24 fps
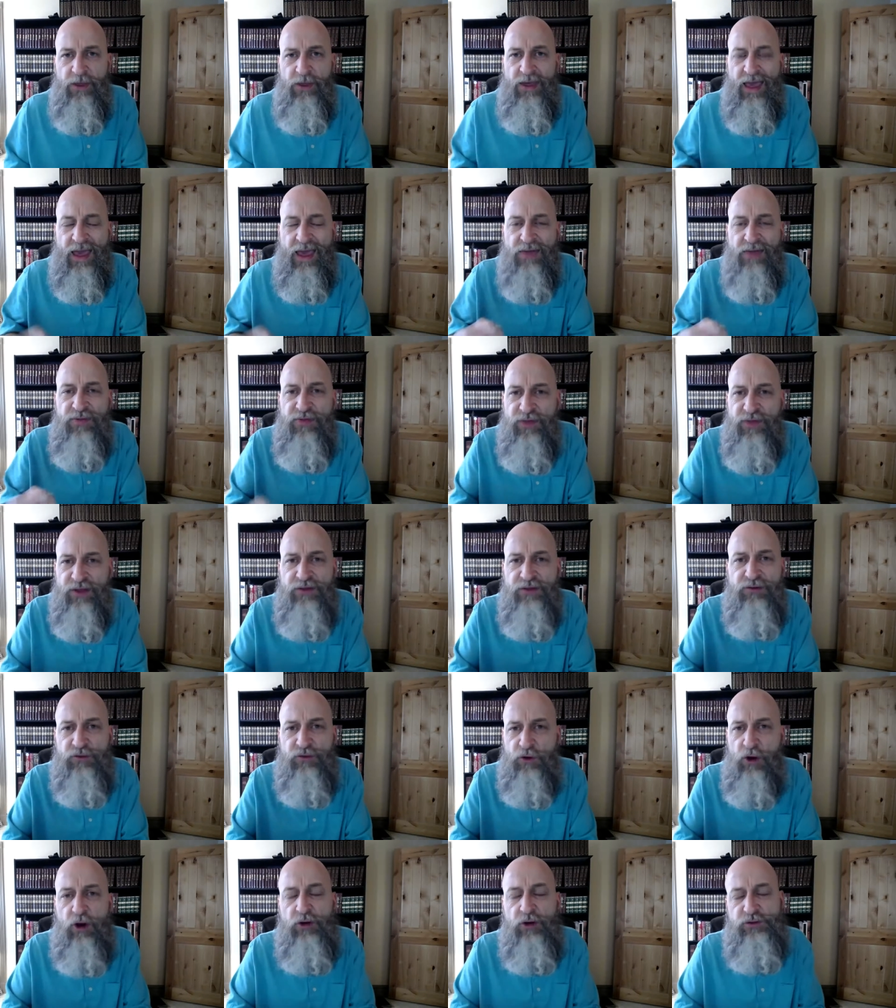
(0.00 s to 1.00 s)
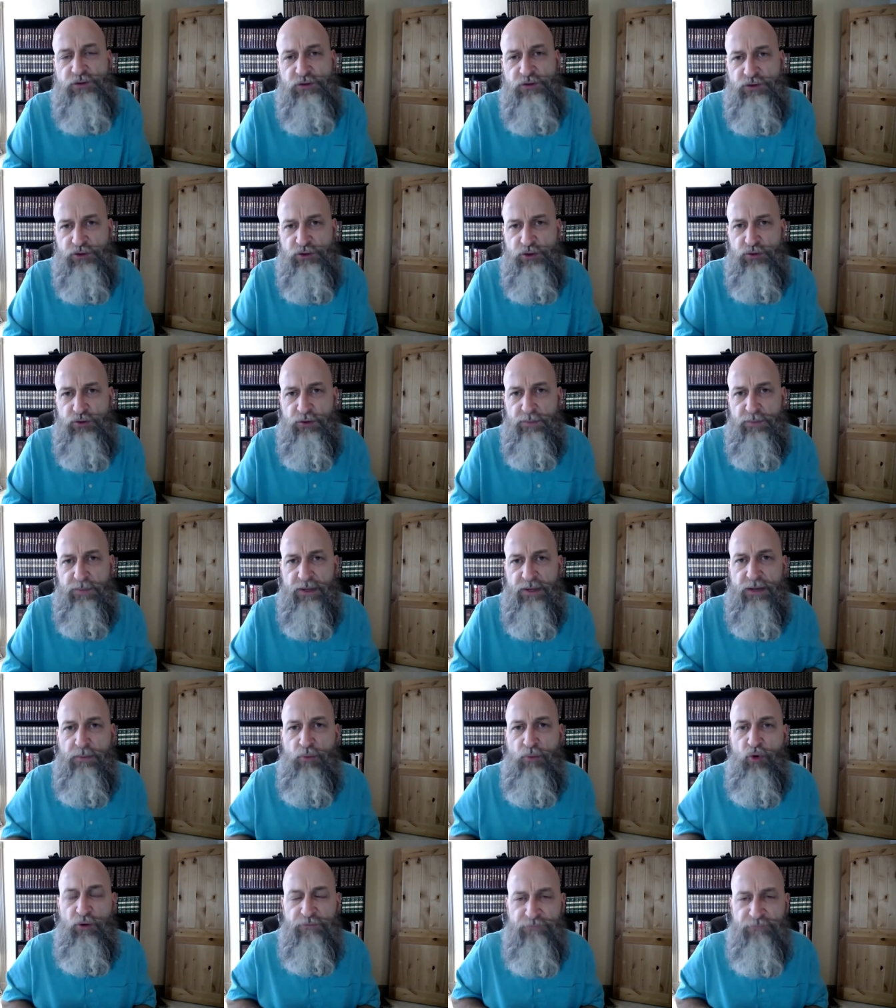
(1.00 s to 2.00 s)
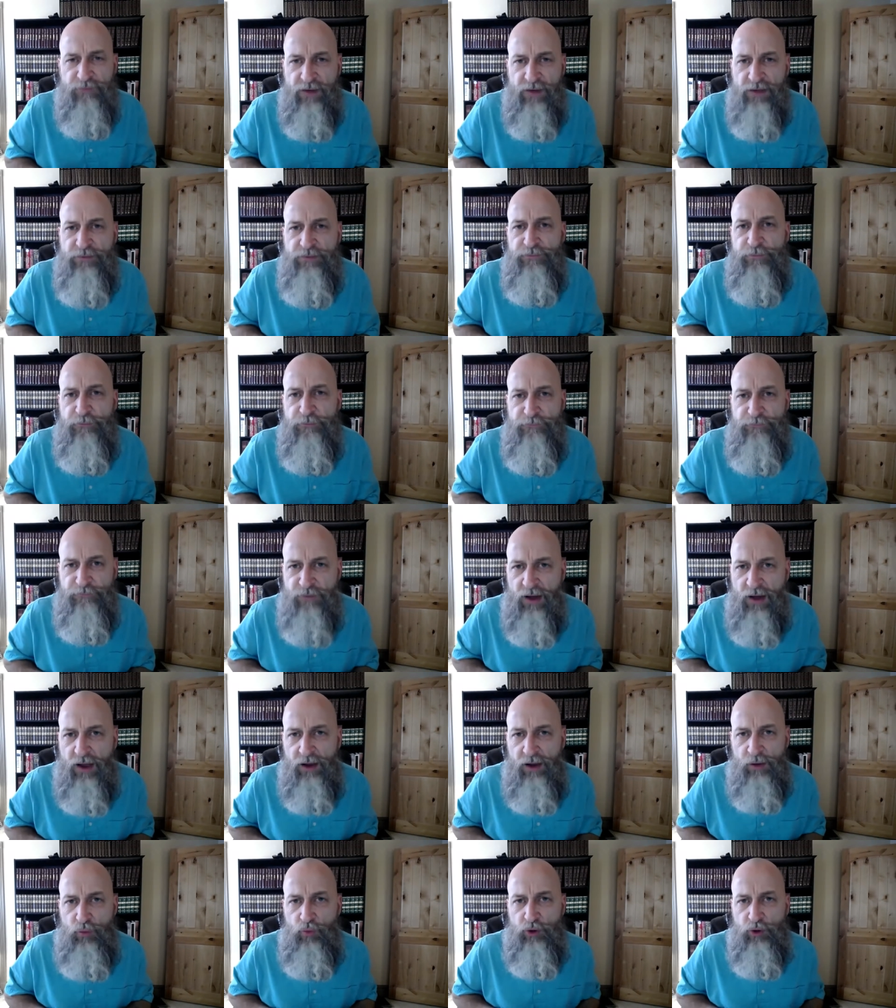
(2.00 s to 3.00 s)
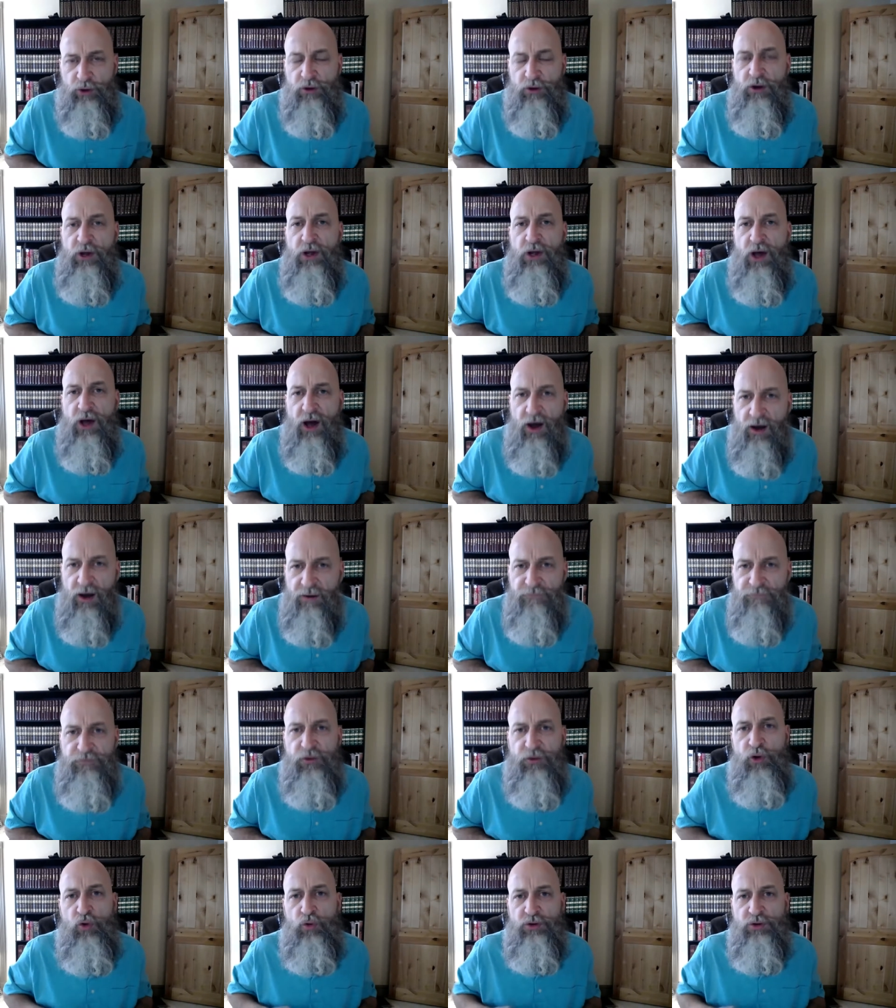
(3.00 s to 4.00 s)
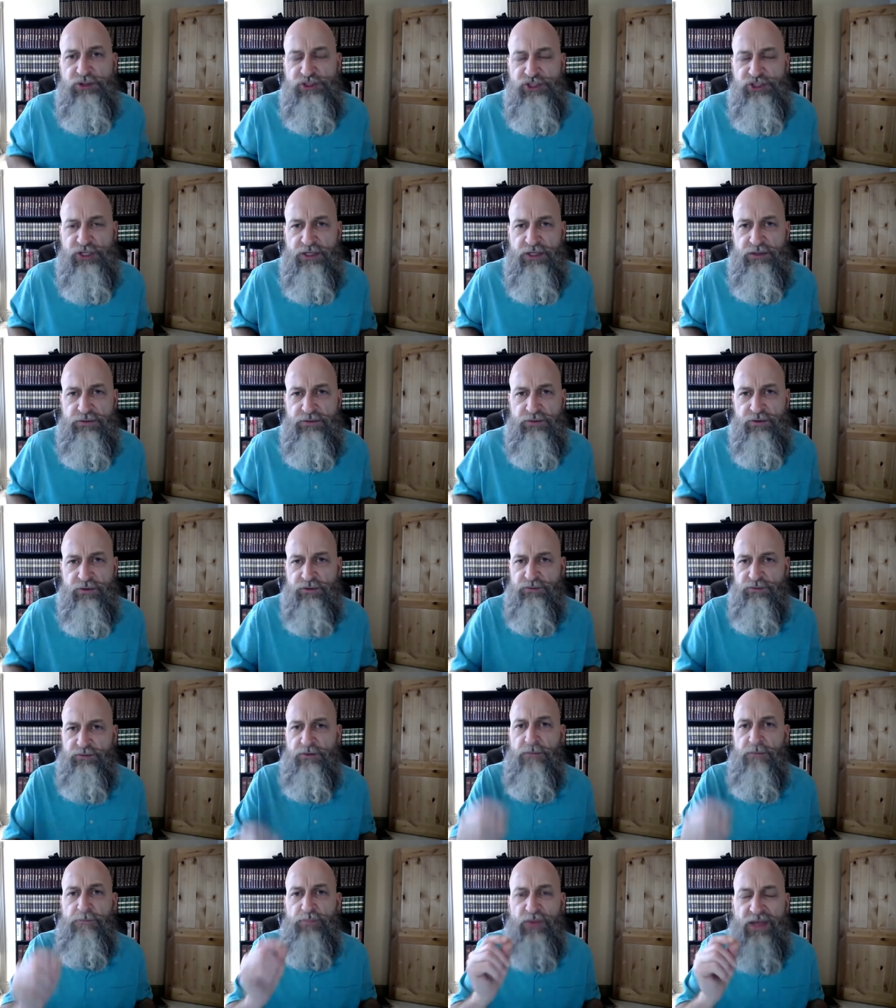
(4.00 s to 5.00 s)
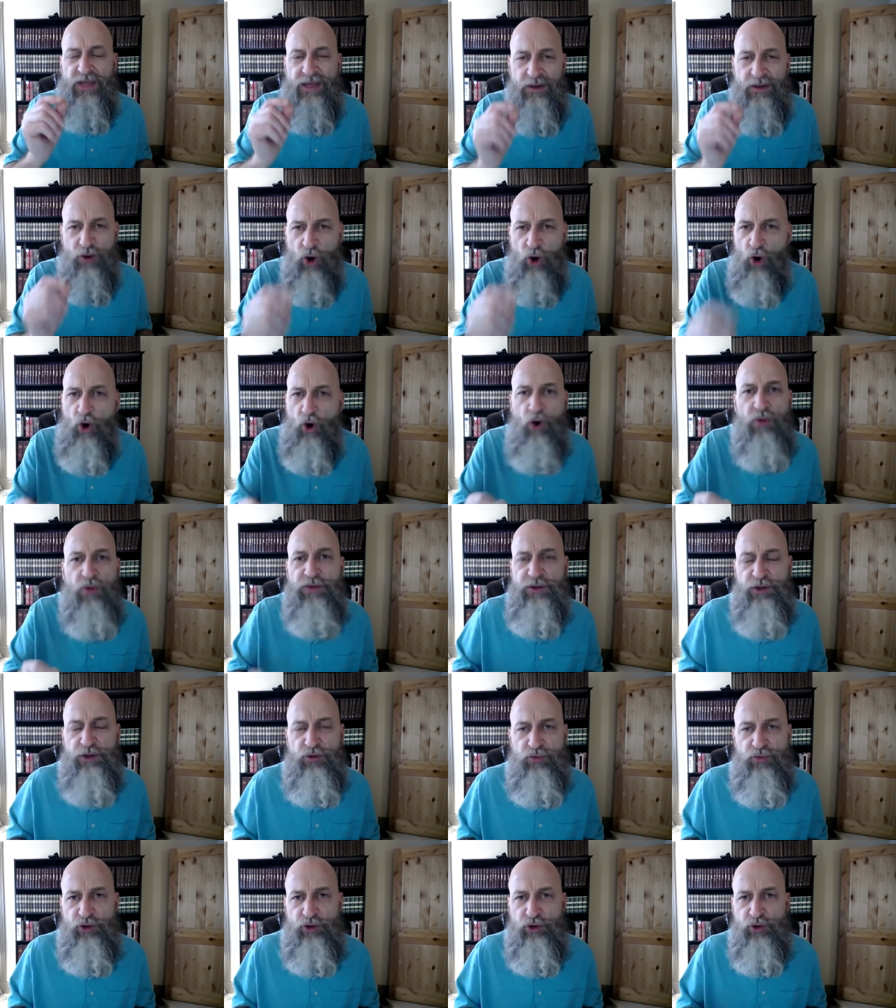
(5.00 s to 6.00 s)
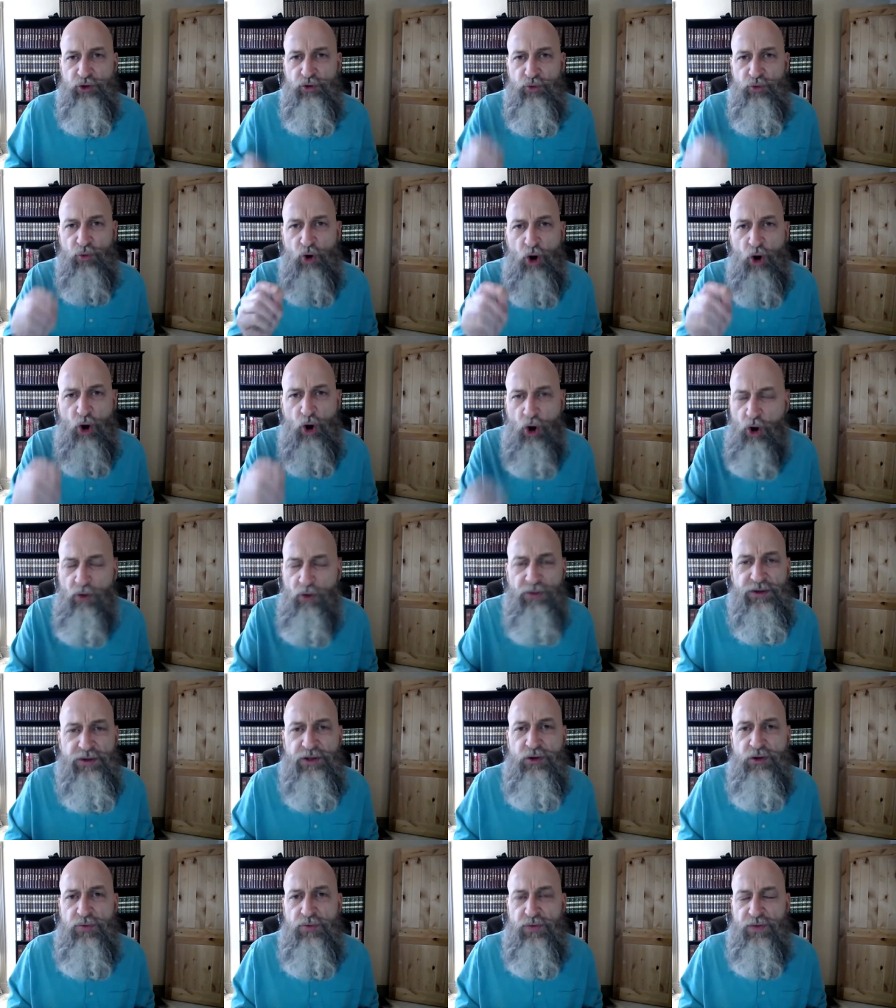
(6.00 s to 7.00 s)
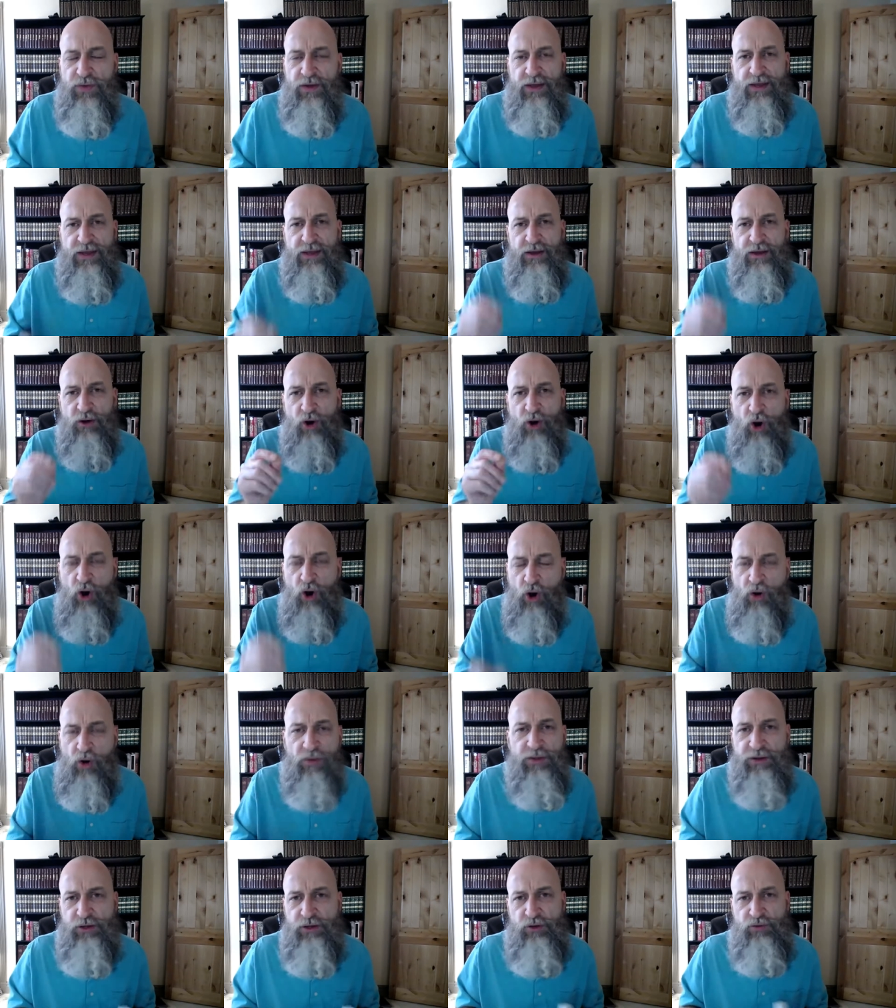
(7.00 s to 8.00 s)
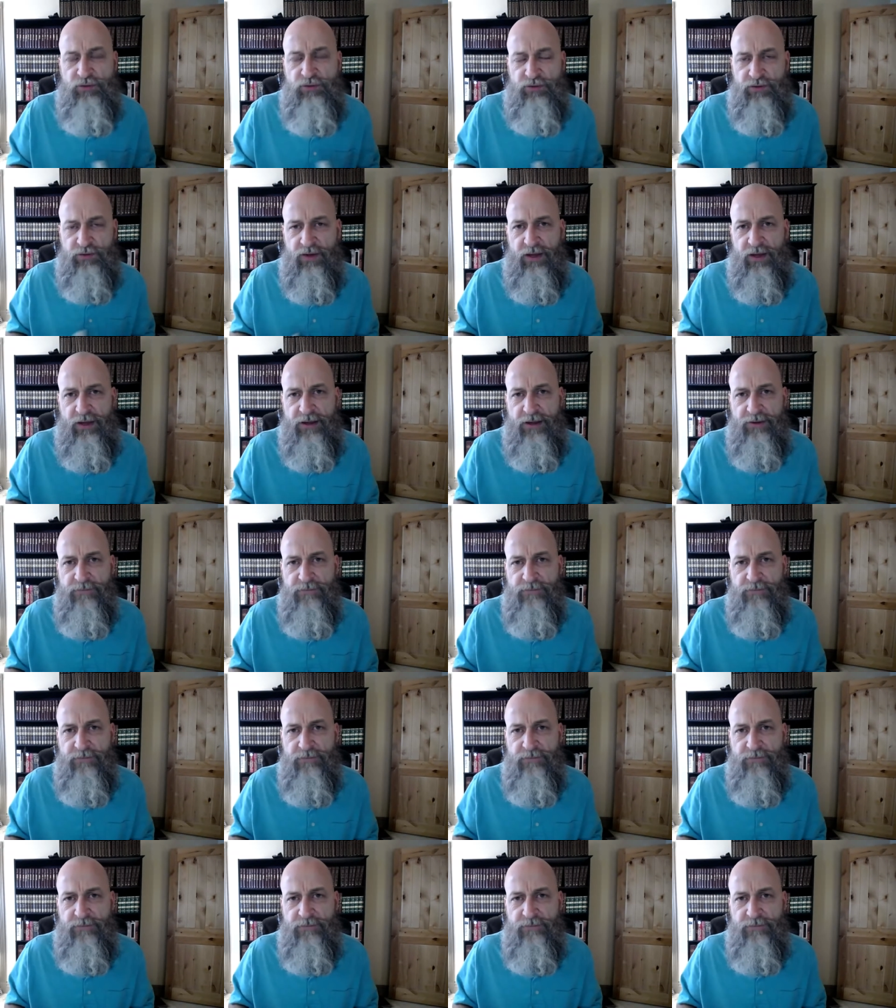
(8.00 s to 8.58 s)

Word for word: And this causes you to be a more faithful follower of the Lord Jesus in all that you do, all that you think, all that you say.